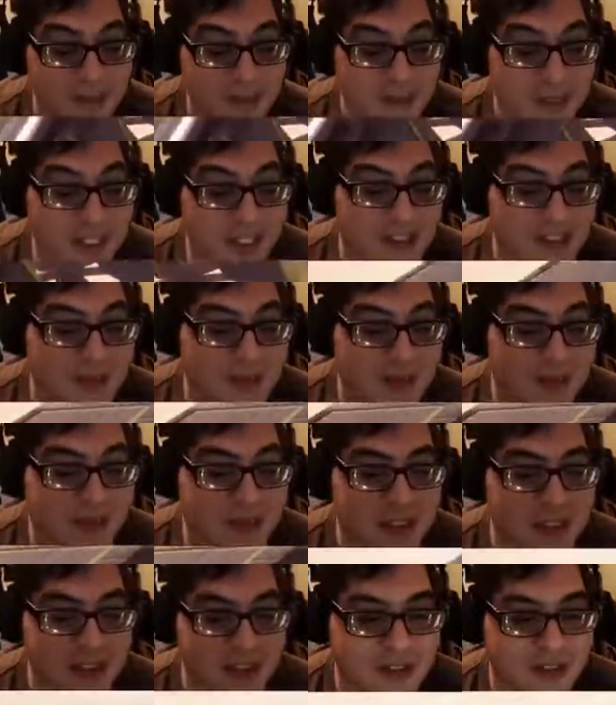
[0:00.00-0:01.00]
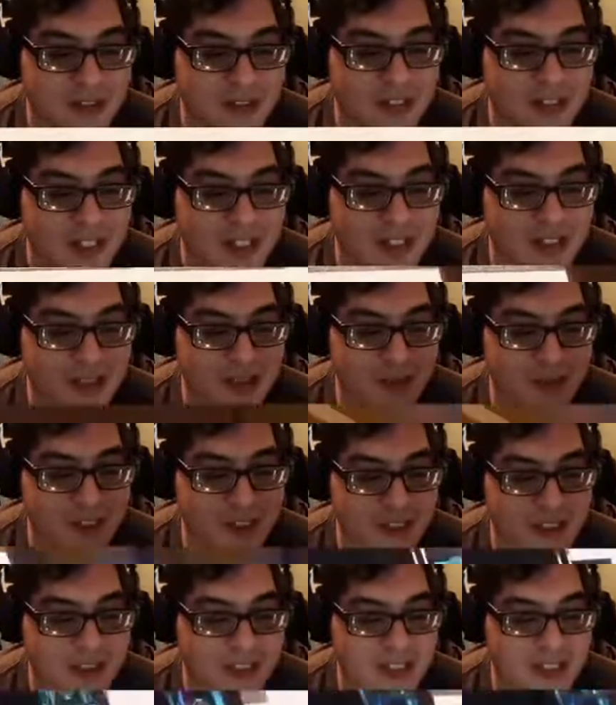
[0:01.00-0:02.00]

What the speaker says: amazed me with how good it actually was. Because